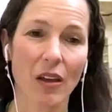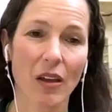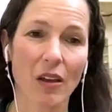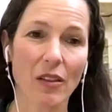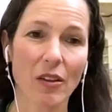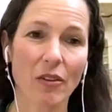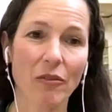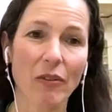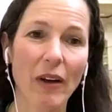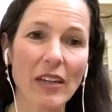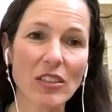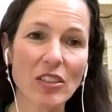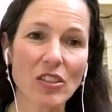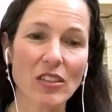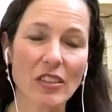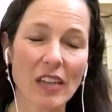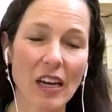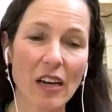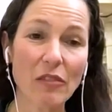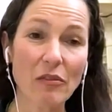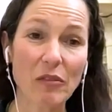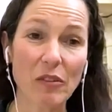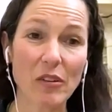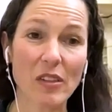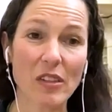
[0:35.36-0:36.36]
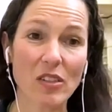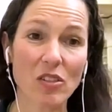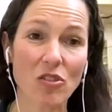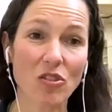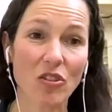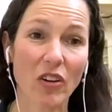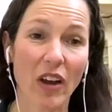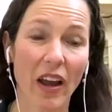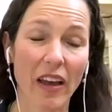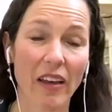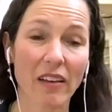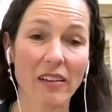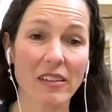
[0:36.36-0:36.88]
The rationale for this
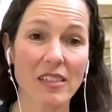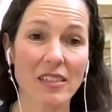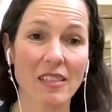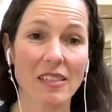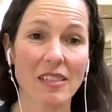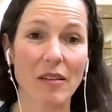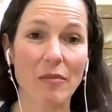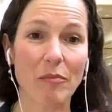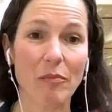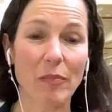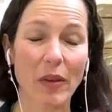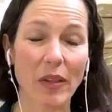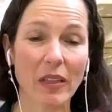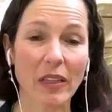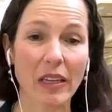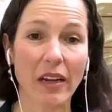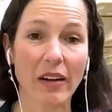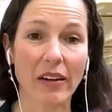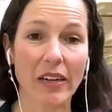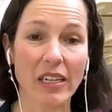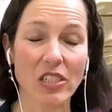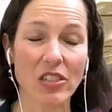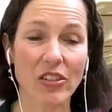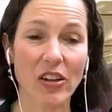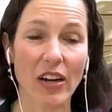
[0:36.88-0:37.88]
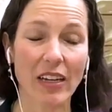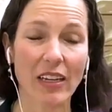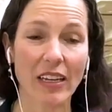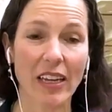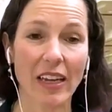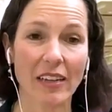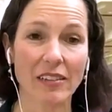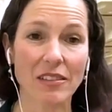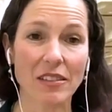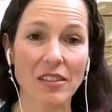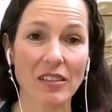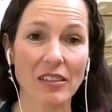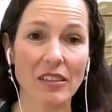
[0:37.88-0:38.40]
trial is that biliary tract
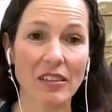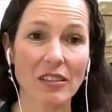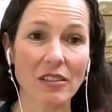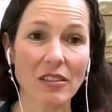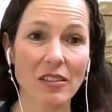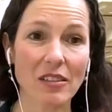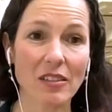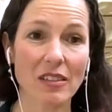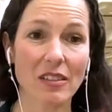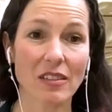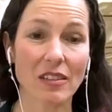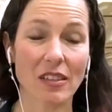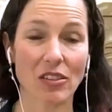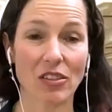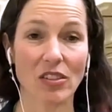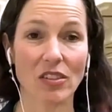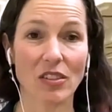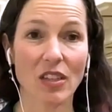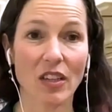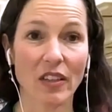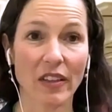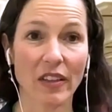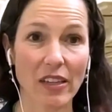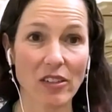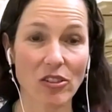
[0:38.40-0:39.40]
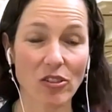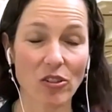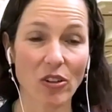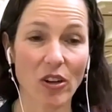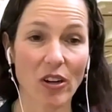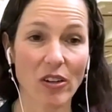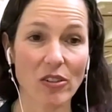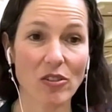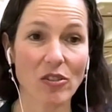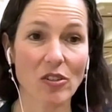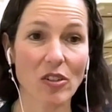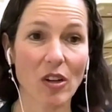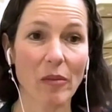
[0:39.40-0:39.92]
cancers, such as
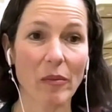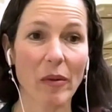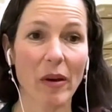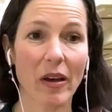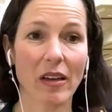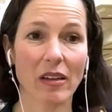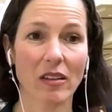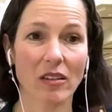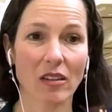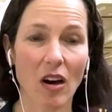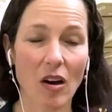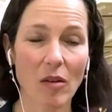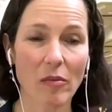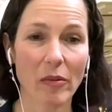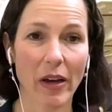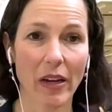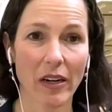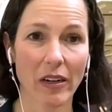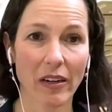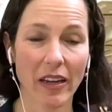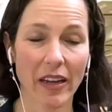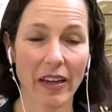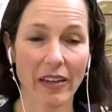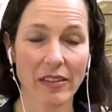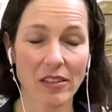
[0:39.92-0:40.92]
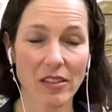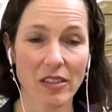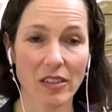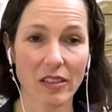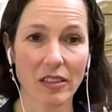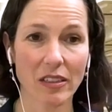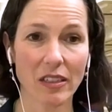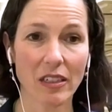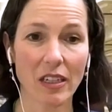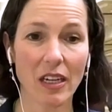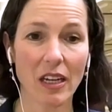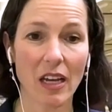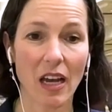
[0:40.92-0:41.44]
cholangiocarcinoma and gallbladder cancer,
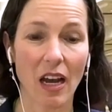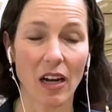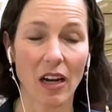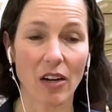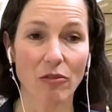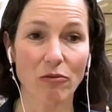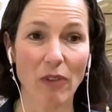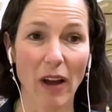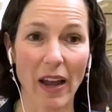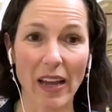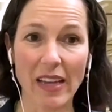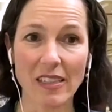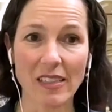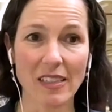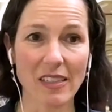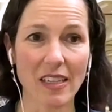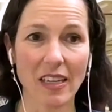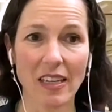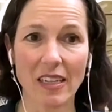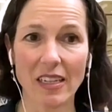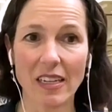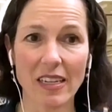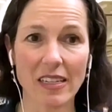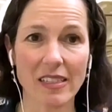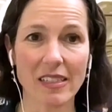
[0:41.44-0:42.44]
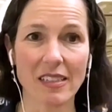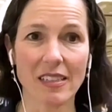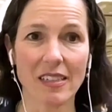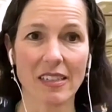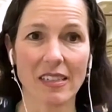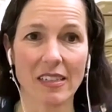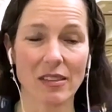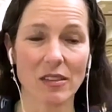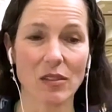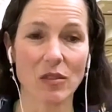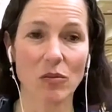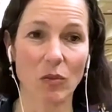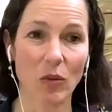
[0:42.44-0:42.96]
are rising in
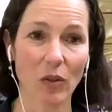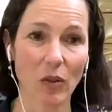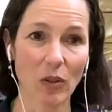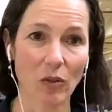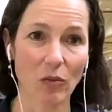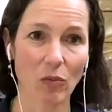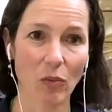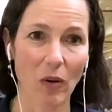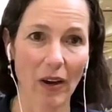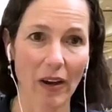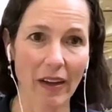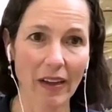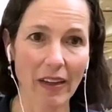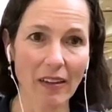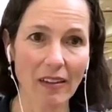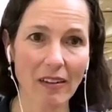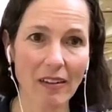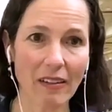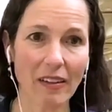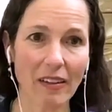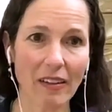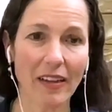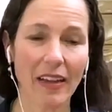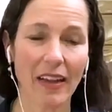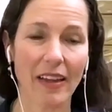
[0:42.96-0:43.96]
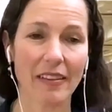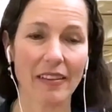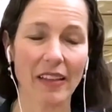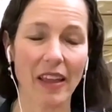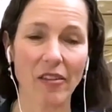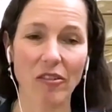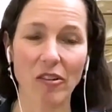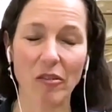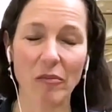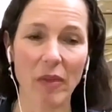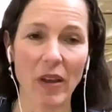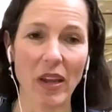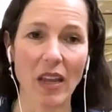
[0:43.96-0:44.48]
incidence worldwide, and they
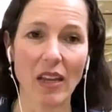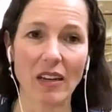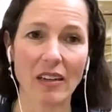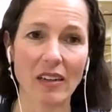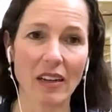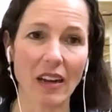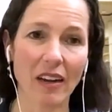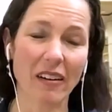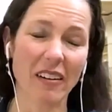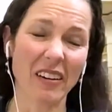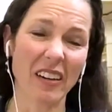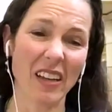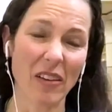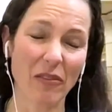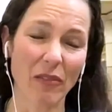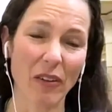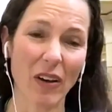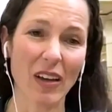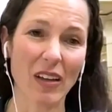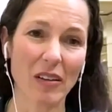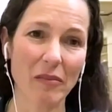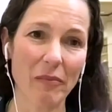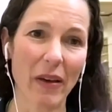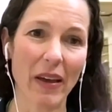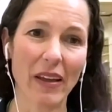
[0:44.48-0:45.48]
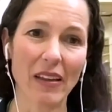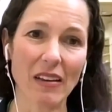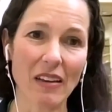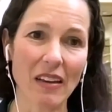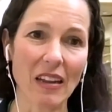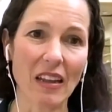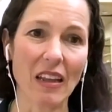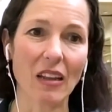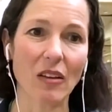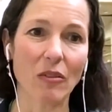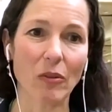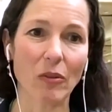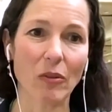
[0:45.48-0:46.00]
remain an area of unmet
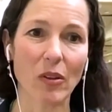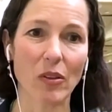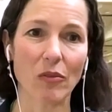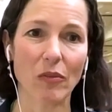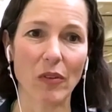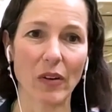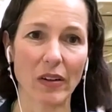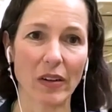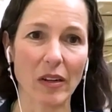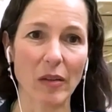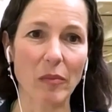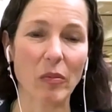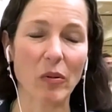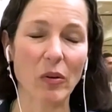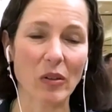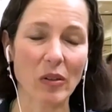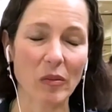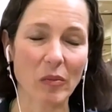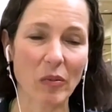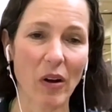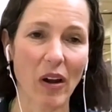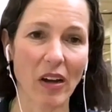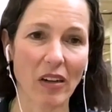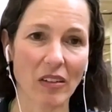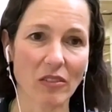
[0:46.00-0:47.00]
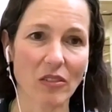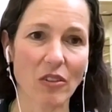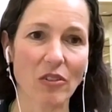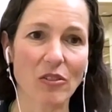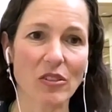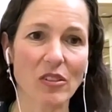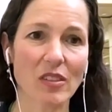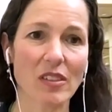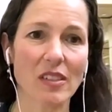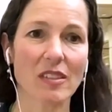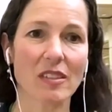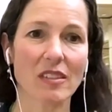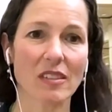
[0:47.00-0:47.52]
need with very poor
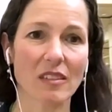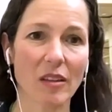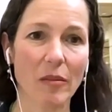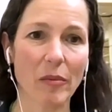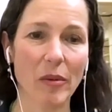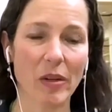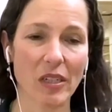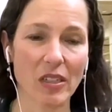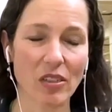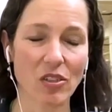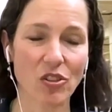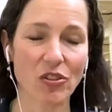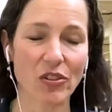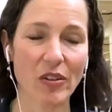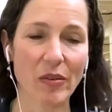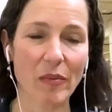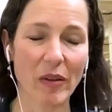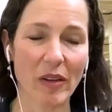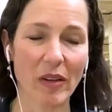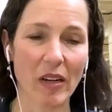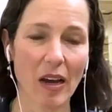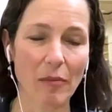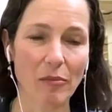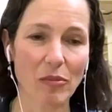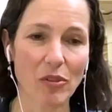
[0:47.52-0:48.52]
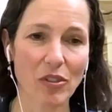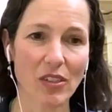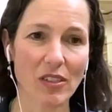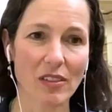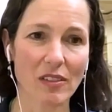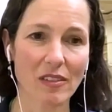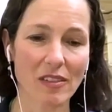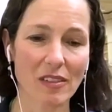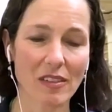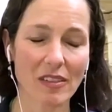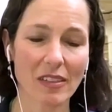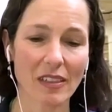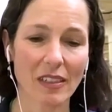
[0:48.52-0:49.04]
prognosis and limited treatment
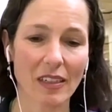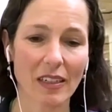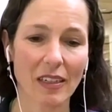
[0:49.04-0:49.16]
options.